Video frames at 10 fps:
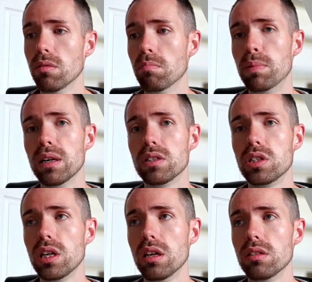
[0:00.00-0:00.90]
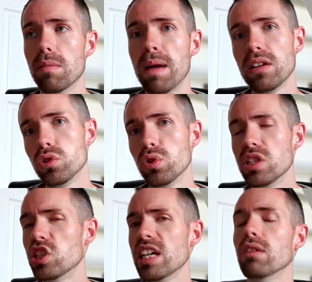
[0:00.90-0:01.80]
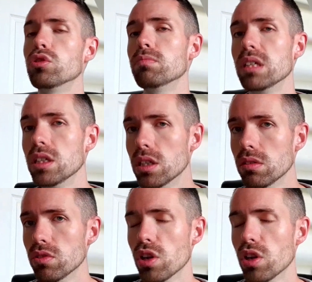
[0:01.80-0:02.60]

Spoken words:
but the battery is seldomly used,